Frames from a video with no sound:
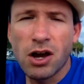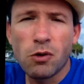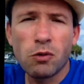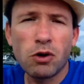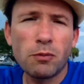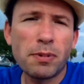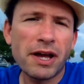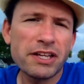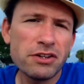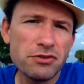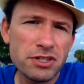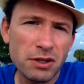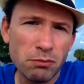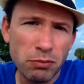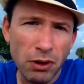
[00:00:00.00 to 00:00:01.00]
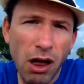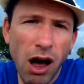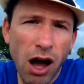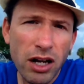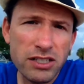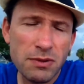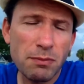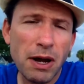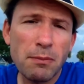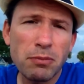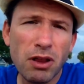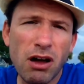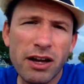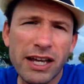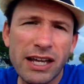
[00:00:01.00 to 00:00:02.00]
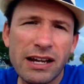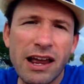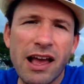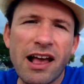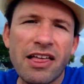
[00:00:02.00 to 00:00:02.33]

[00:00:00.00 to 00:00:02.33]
Well, by using blogs and by blogging,